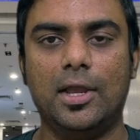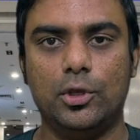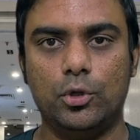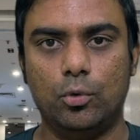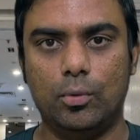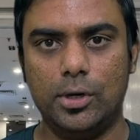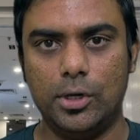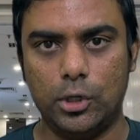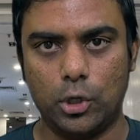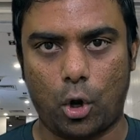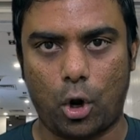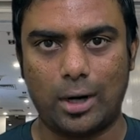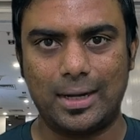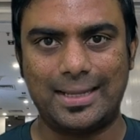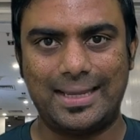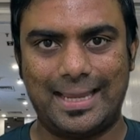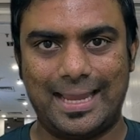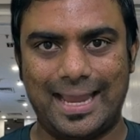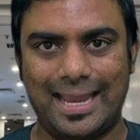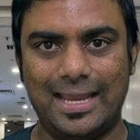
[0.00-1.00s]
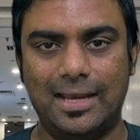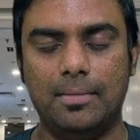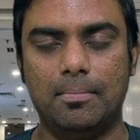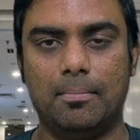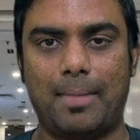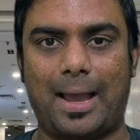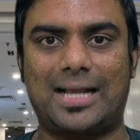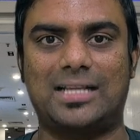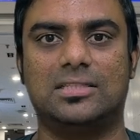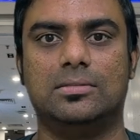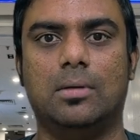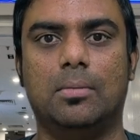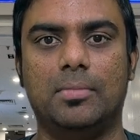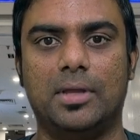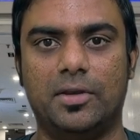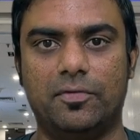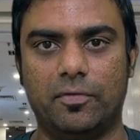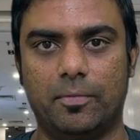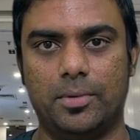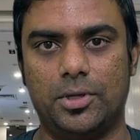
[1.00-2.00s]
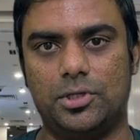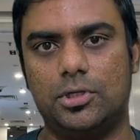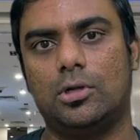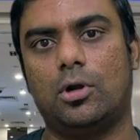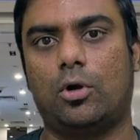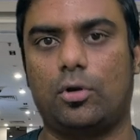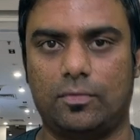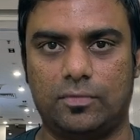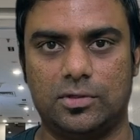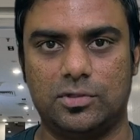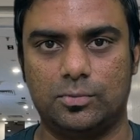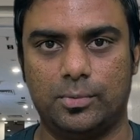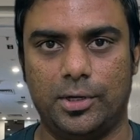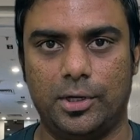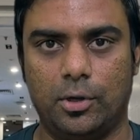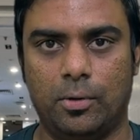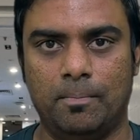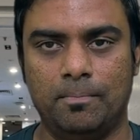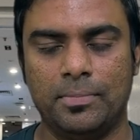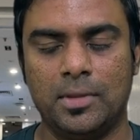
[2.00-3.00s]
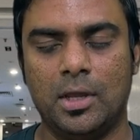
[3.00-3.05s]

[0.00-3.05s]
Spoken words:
you will not gain maximum information out of this video.